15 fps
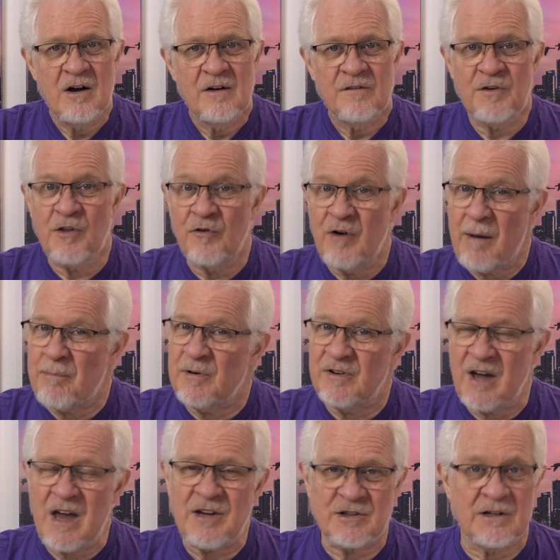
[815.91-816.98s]
for the
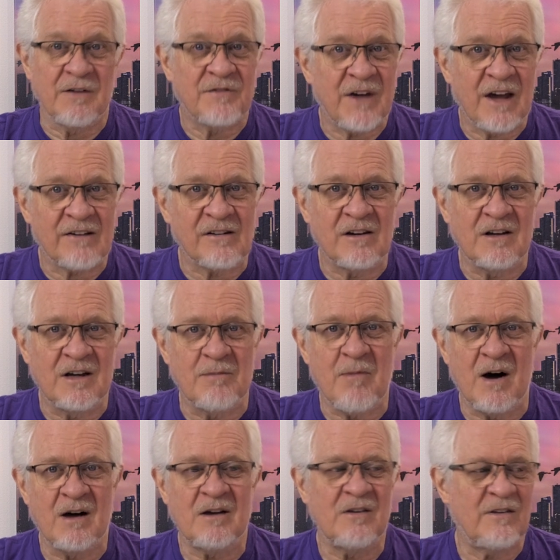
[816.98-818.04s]
reputation of Tesla
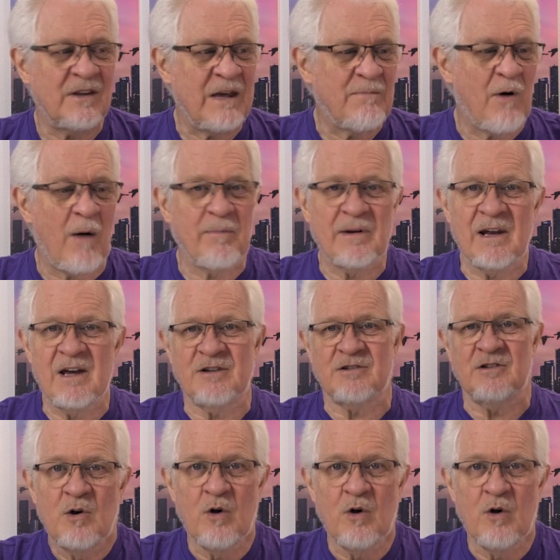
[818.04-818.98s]
among the population